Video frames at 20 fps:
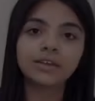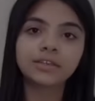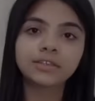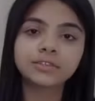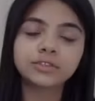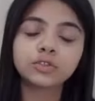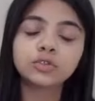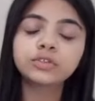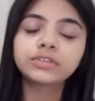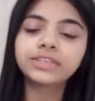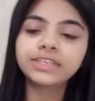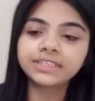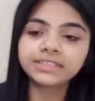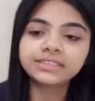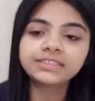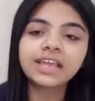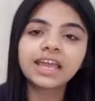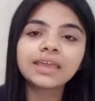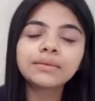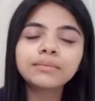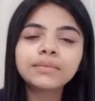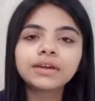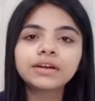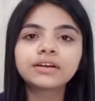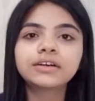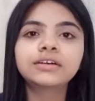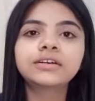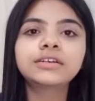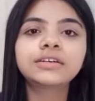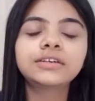So this
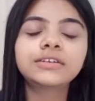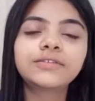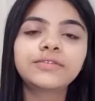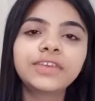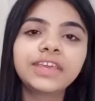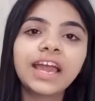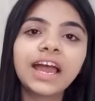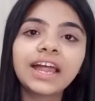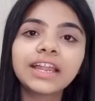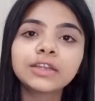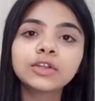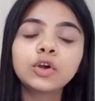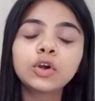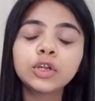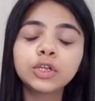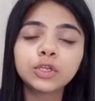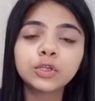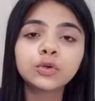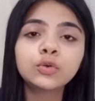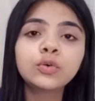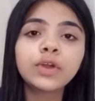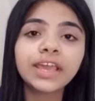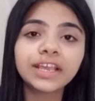time, we had got two